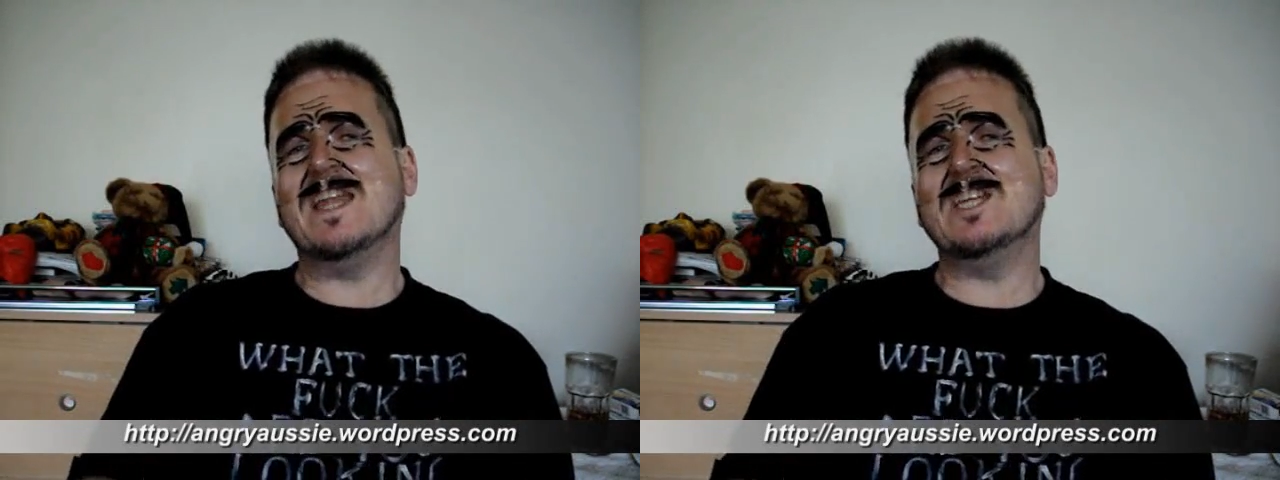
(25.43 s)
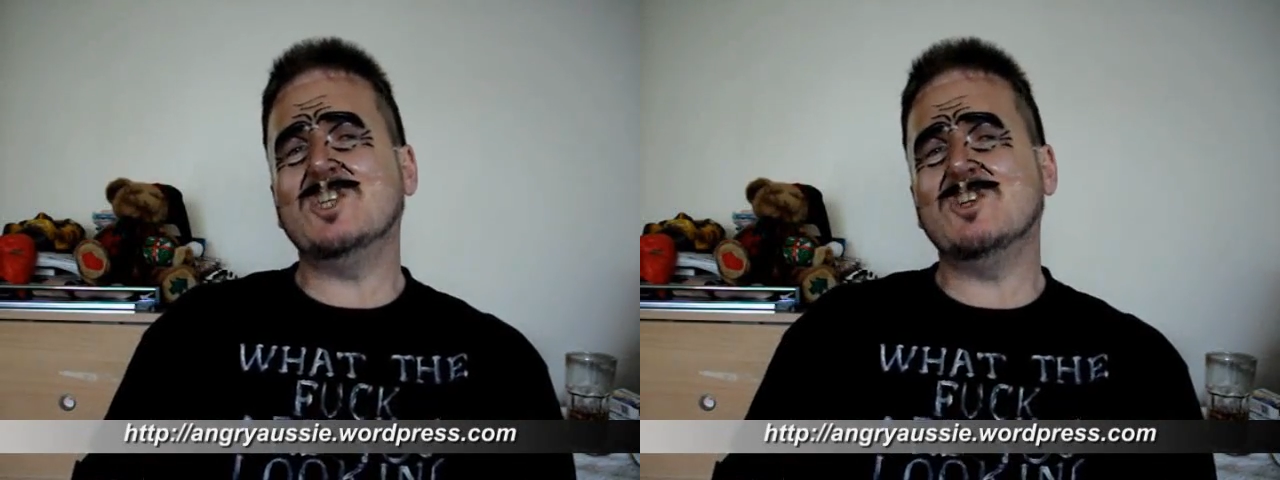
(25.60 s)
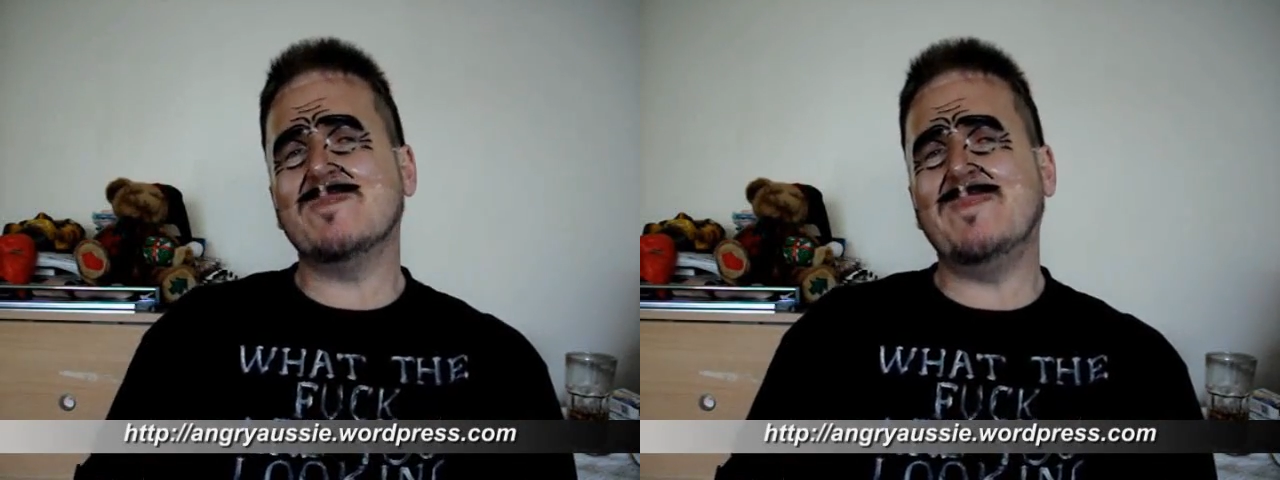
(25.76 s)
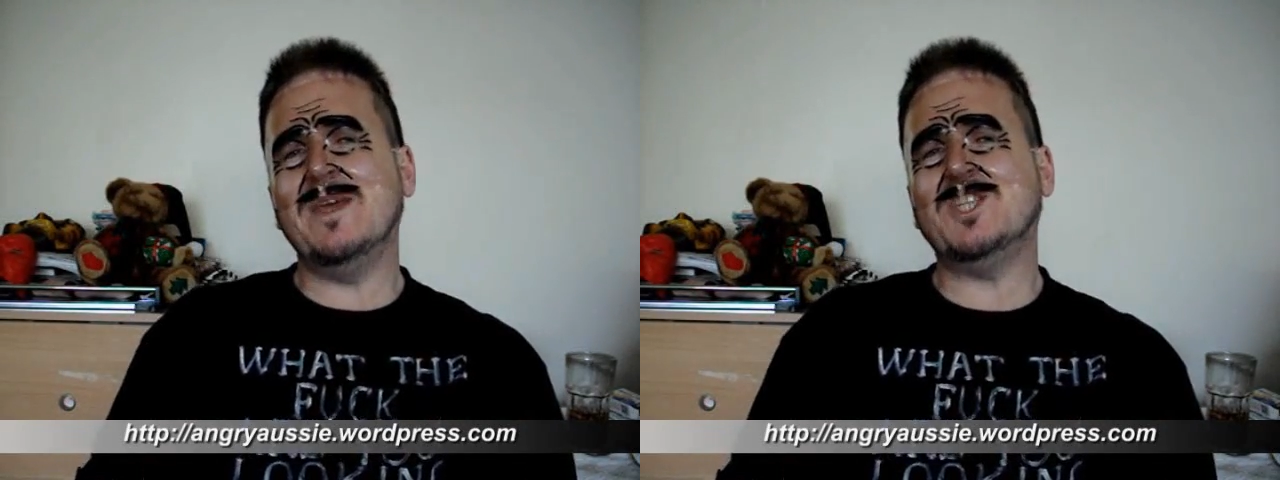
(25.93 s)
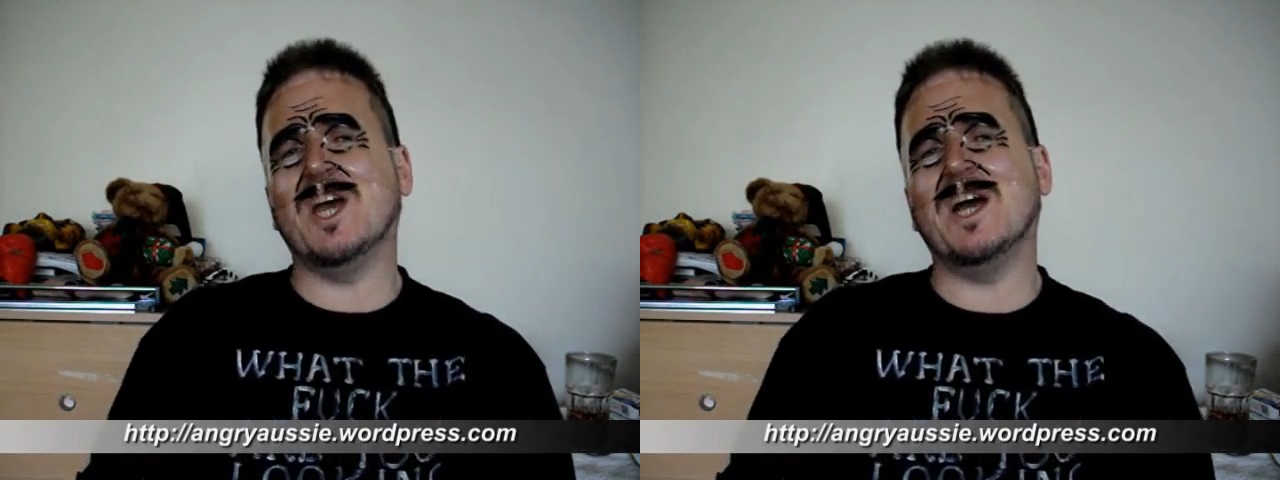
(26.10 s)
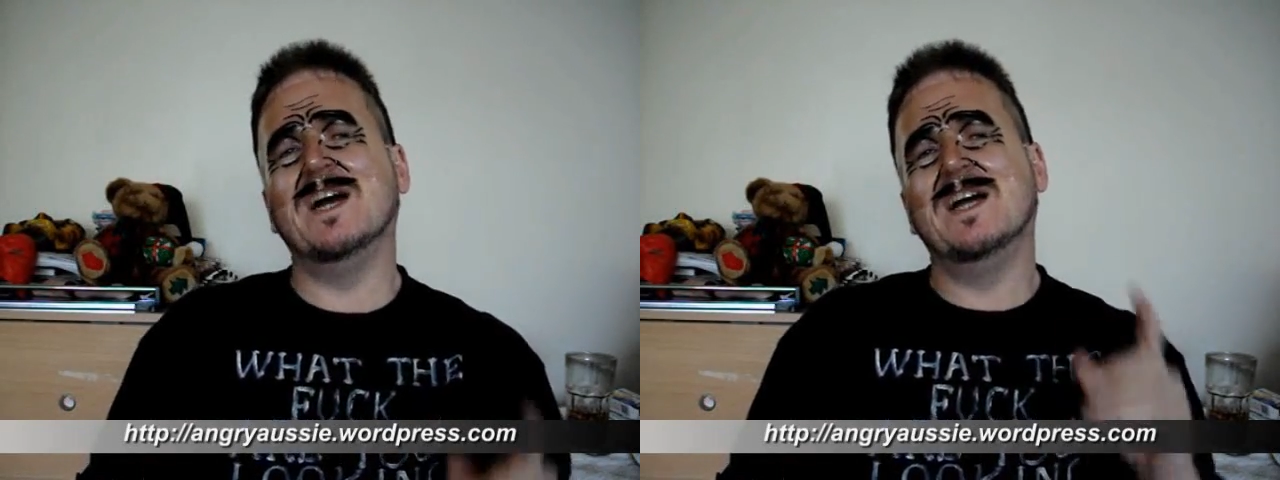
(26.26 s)
and I took a
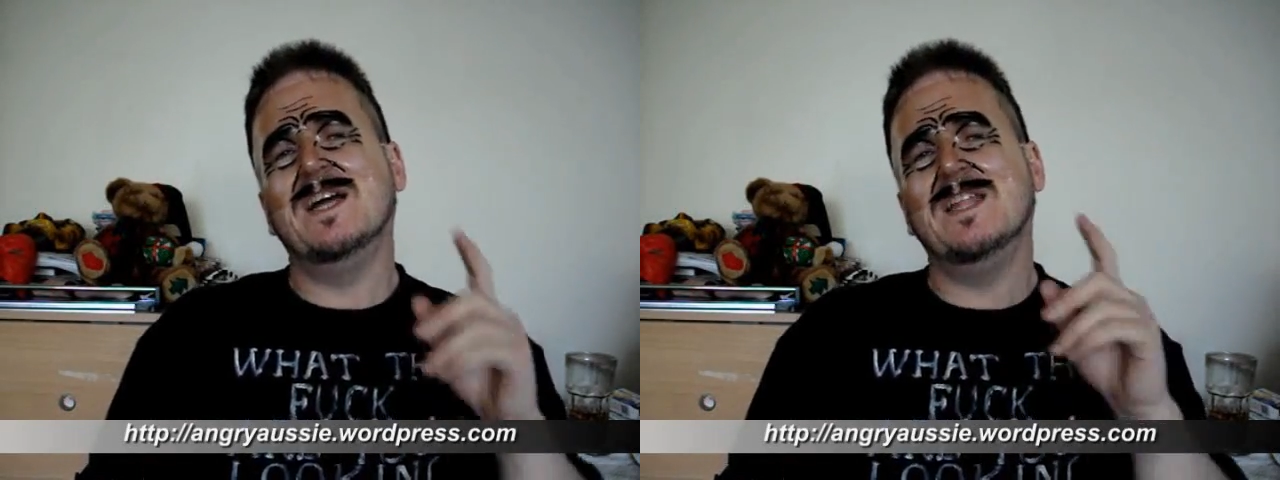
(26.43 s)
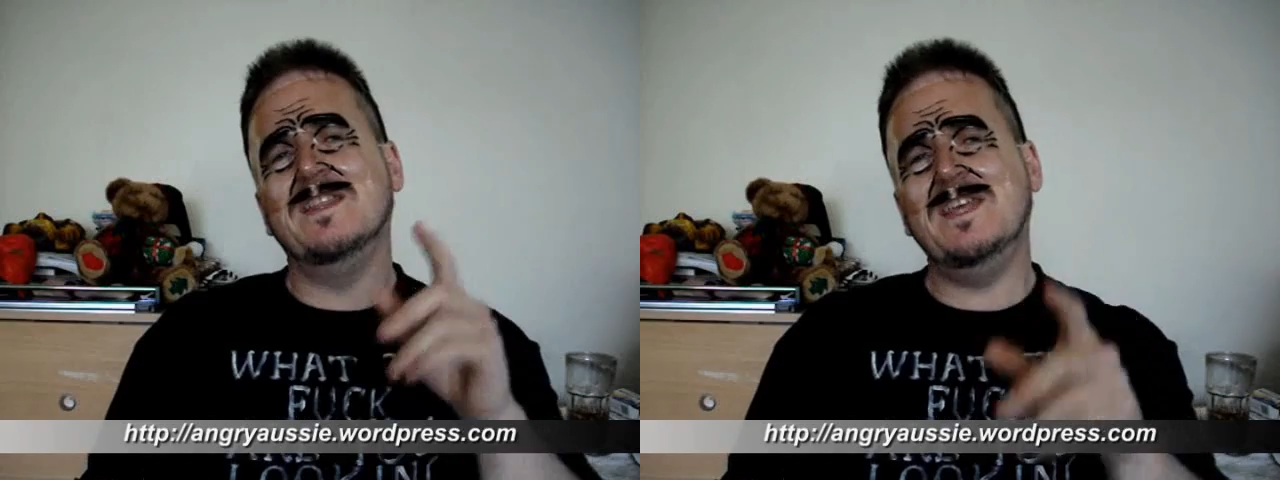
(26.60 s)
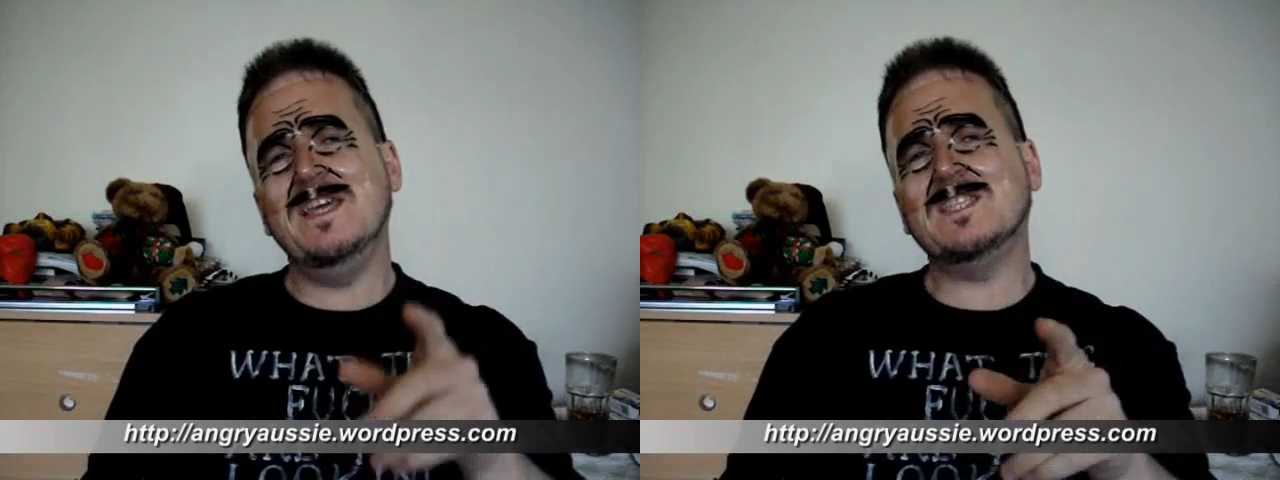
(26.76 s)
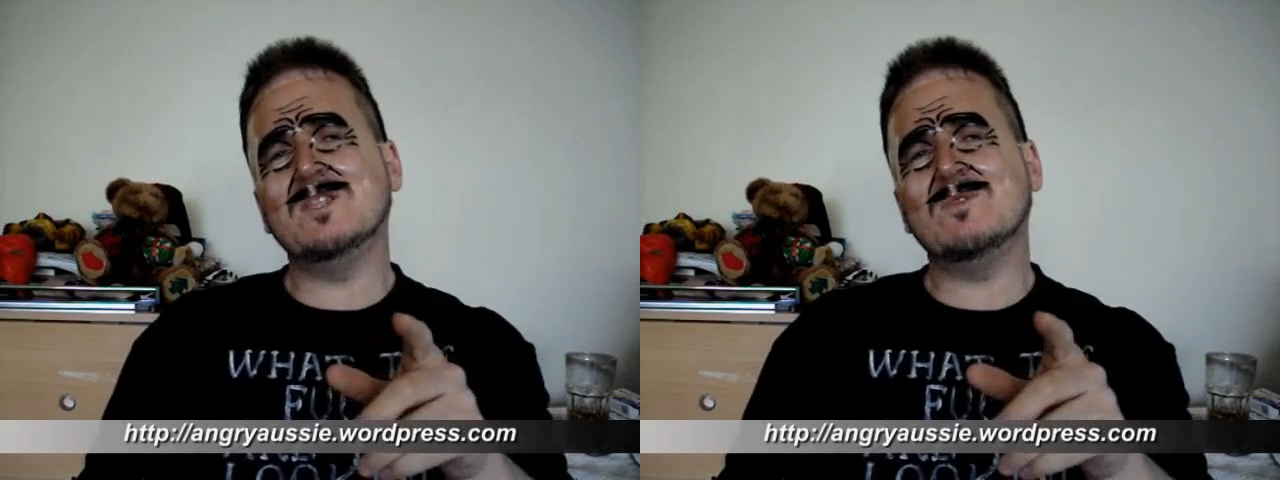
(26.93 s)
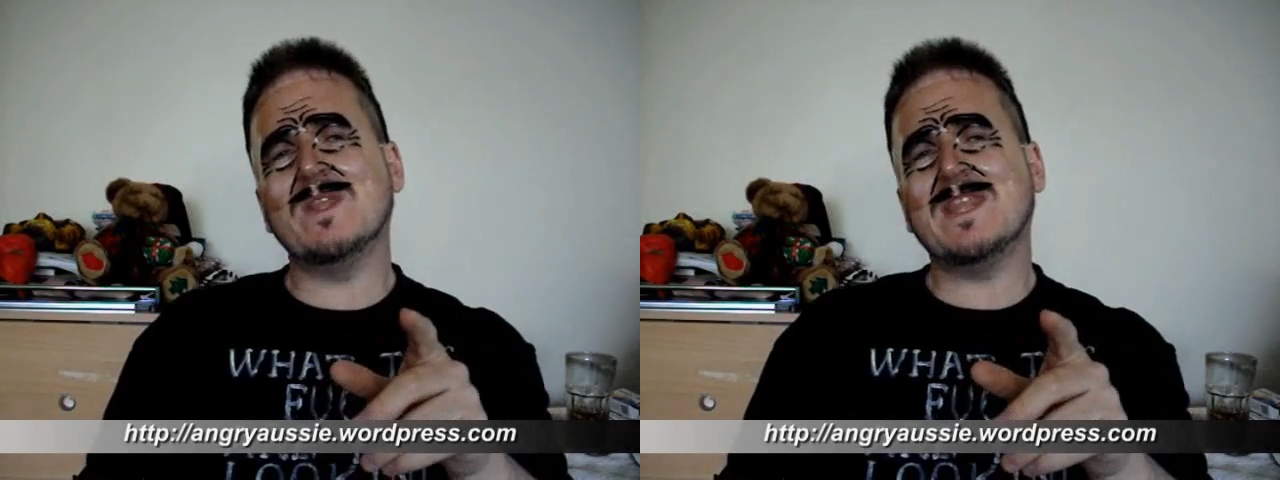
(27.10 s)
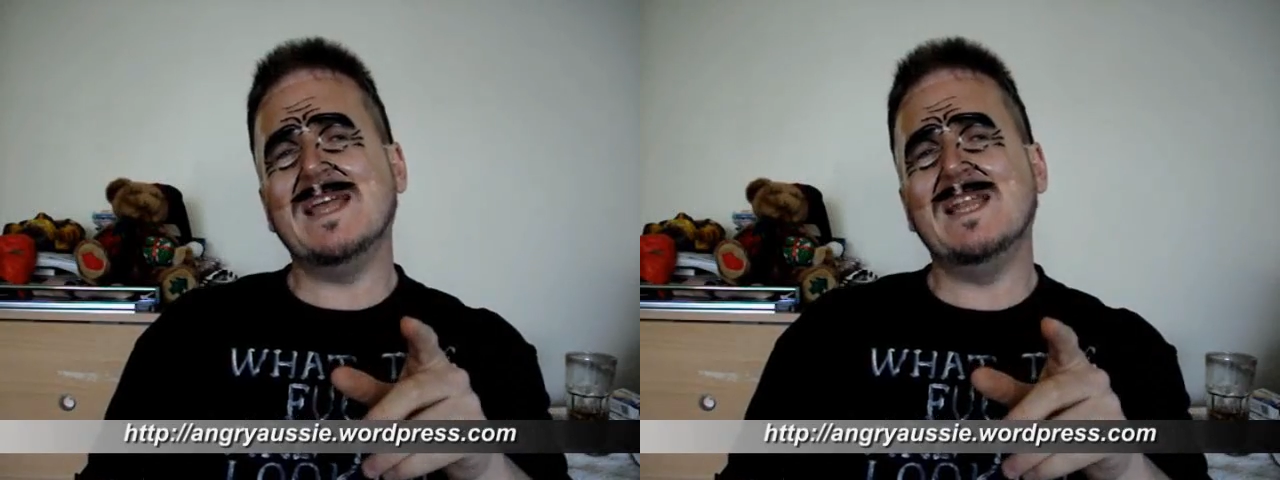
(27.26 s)
picture. This
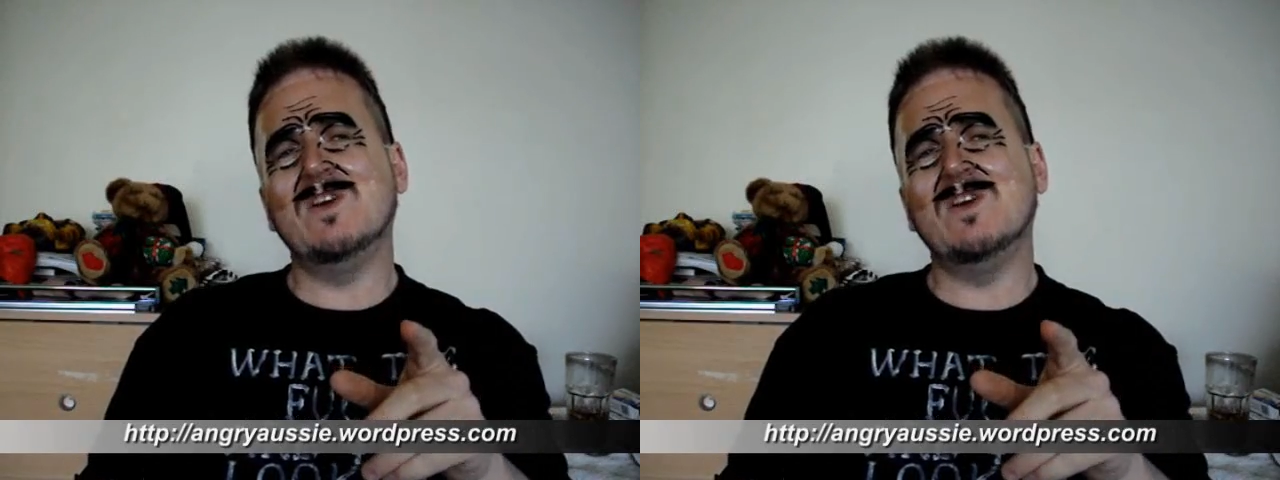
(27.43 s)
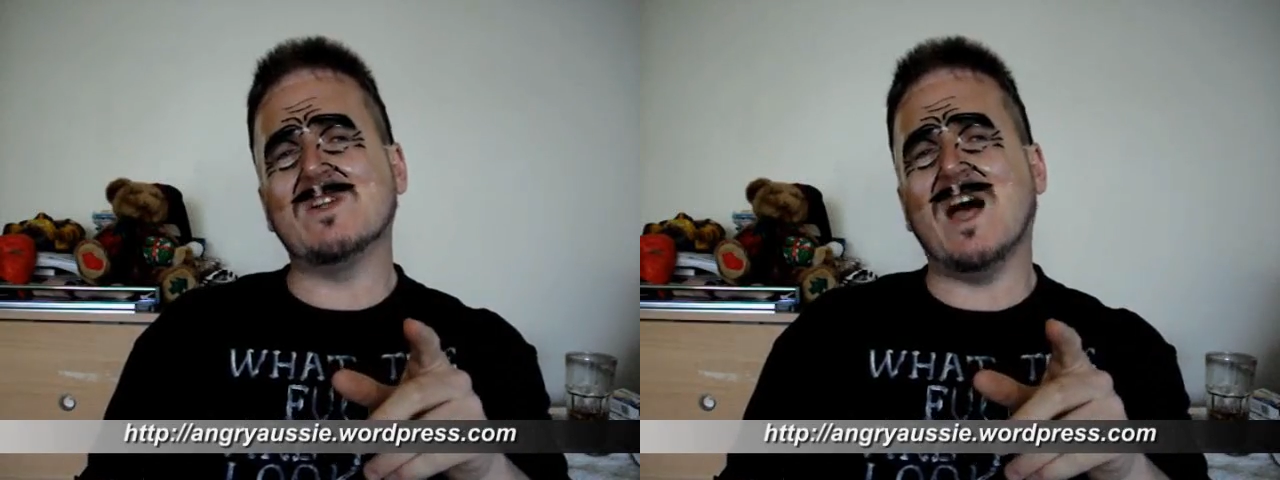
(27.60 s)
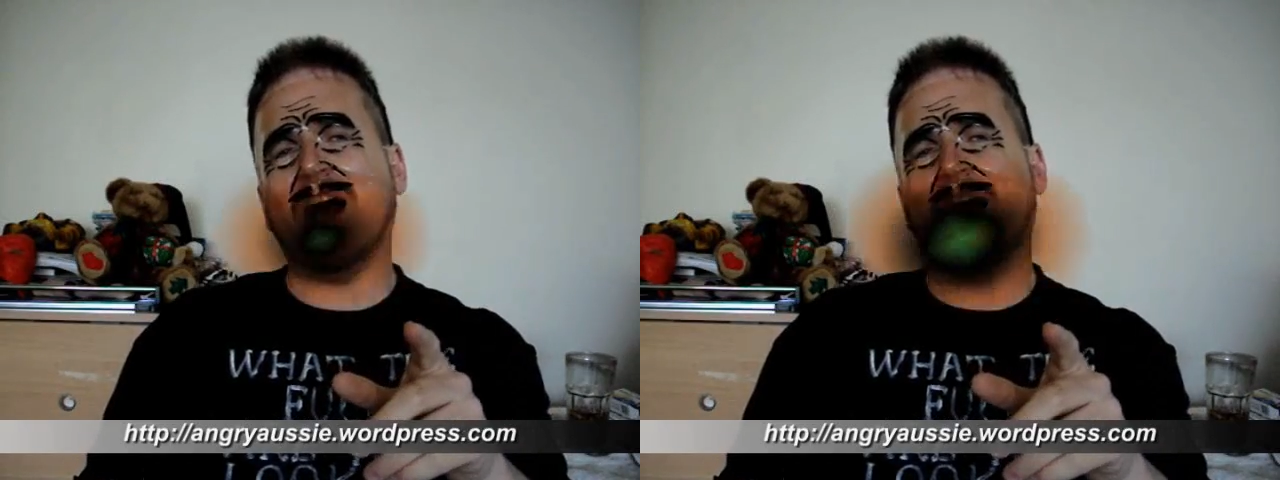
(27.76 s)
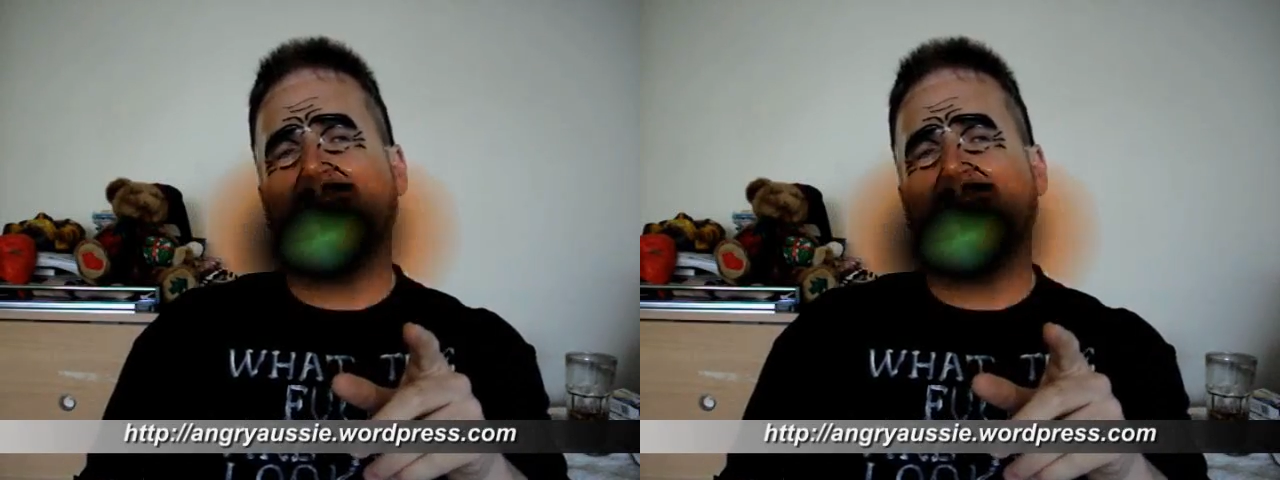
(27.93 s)
is what they look